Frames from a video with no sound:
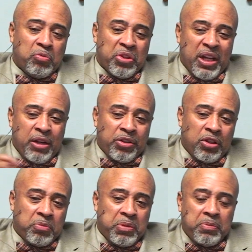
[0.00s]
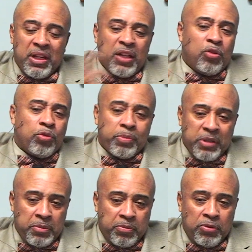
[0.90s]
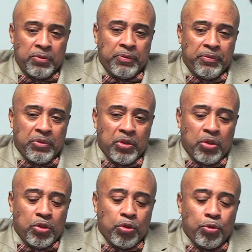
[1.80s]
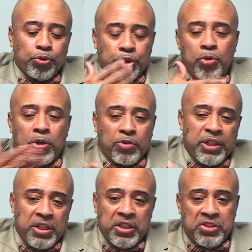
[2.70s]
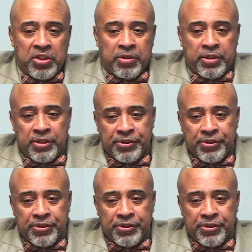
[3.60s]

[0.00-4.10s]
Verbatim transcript: with our young people and older people who struggle in these areas.